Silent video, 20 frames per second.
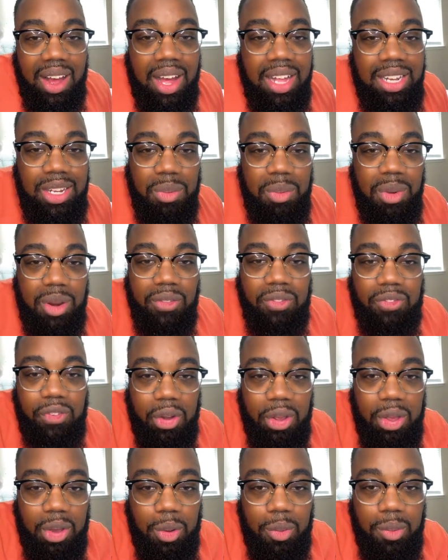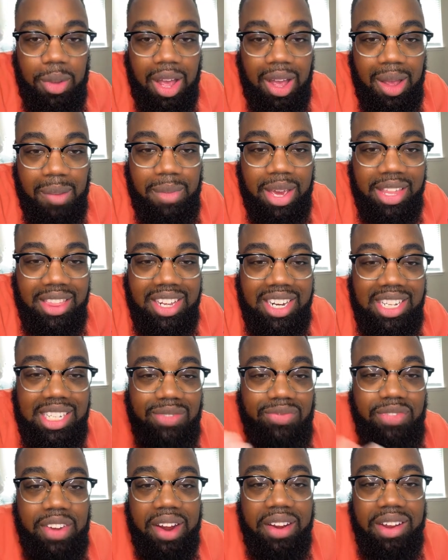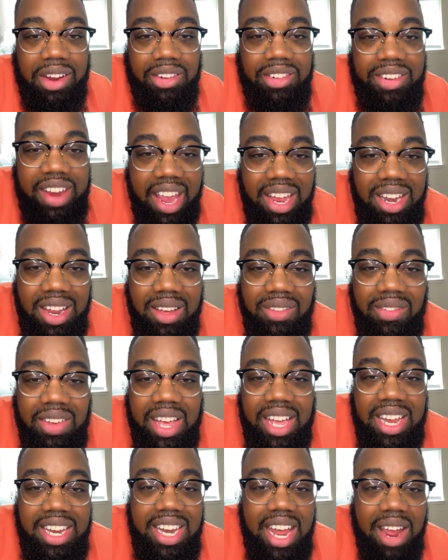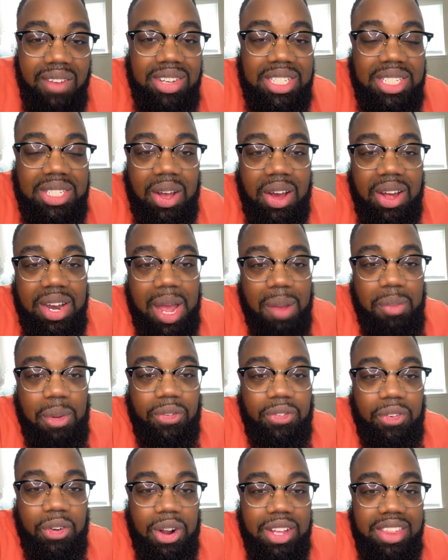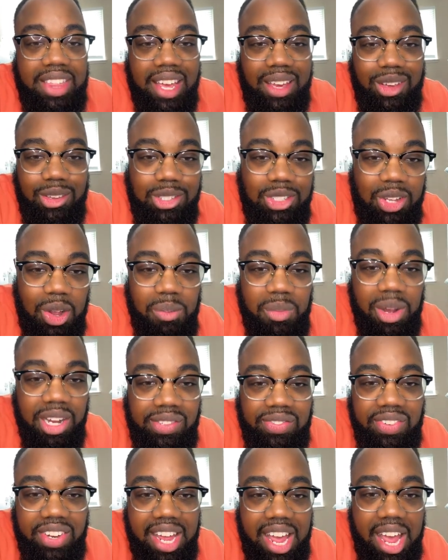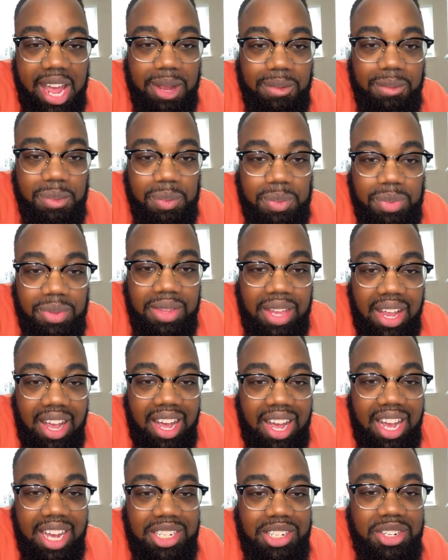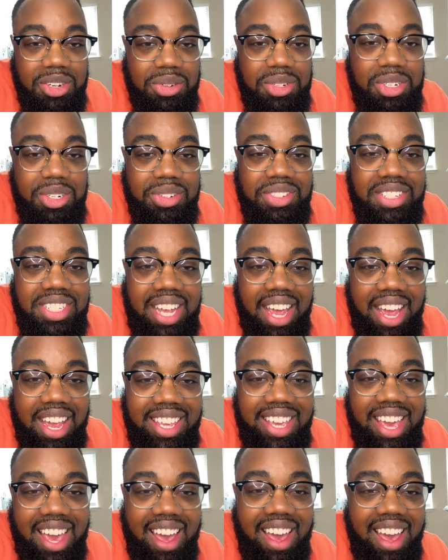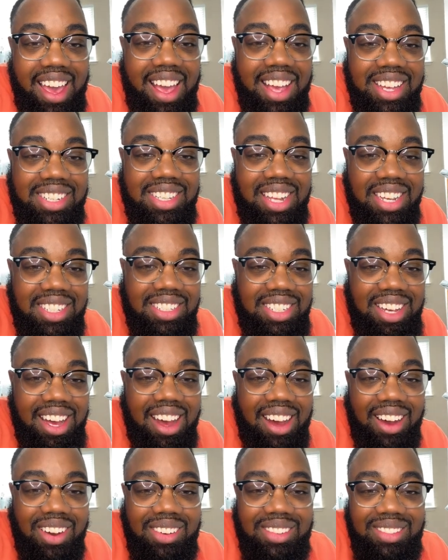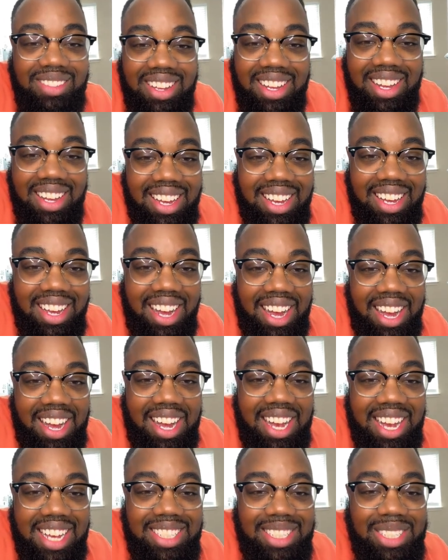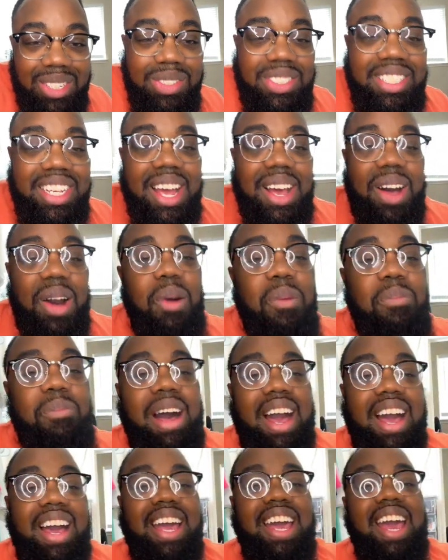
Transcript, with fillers: aluminum foil method is very creative. Never saw that before. Thank you so much for that. Choo Choo said, yes, let's go. Sue said, oh, my